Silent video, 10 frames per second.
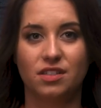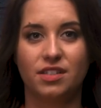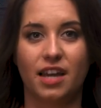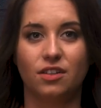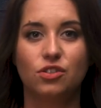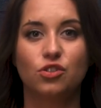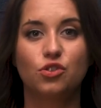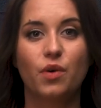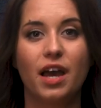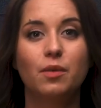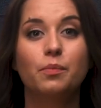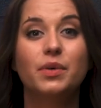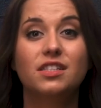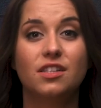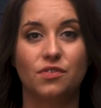styles, try
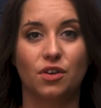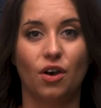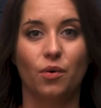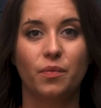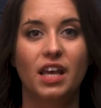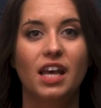Pacifico.